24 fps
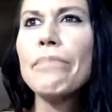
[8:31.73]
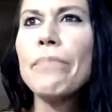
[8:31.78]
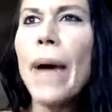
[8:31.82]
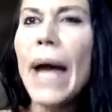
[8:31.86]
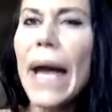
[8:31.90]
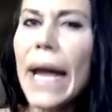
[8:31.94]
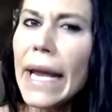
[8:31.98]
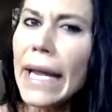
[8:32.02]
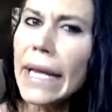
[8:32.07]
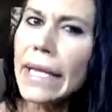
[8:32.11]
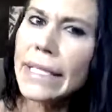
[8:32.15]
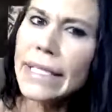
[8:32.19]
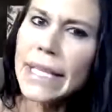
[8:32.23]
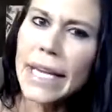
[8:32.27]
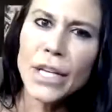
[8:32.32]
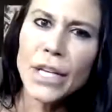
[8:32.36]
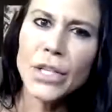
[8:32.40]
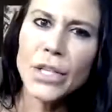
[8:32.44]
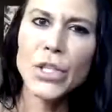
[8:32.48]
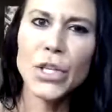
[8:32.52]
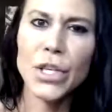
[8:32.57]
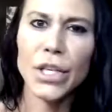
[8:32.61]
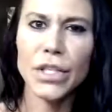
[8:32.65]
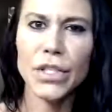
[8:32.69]
pay
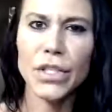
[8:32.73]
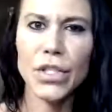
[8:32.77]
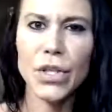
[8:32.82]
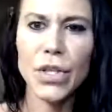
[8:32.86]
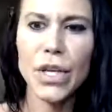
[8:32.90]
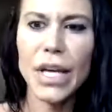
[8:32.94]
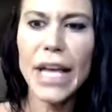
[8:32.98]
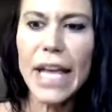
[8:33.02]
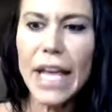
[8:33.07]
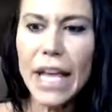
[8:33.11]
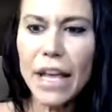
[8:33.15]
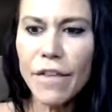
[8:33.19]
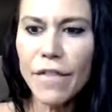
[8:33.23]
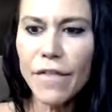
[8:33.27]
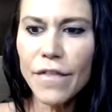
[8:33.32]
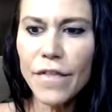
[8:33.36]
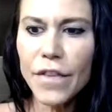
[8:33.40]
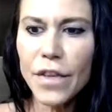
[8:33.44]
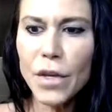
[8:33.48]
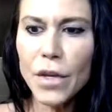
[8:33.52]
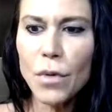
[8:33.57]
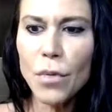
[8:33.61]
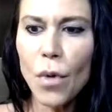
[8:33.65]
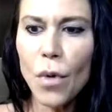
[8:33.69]
attention to if
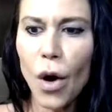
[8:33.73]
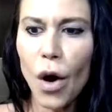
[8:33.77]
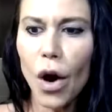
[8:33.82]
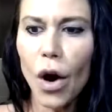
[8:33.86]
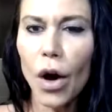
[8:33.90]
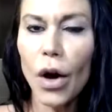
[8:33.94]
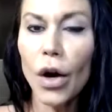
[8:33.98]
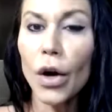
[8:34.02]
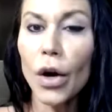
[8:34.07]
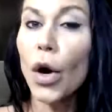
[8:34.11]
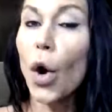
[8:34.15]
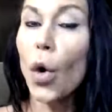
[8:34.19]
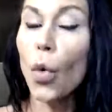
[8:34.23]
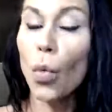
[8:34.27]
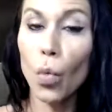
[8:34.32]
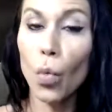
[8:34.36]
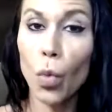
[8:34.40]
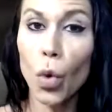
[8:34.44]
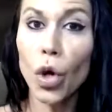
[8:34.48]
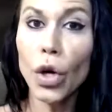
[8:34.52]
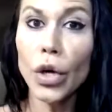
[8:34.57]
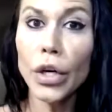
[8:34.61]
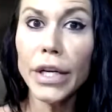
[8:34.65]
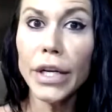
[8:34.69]
you are
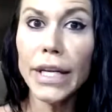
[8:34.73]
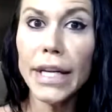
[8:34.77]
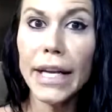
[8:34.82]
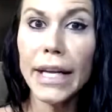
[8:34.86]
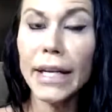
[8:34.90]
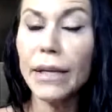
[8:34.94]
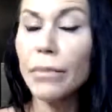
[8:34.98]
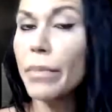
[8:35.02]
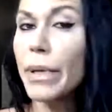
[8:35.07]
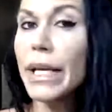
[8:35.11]
worrying,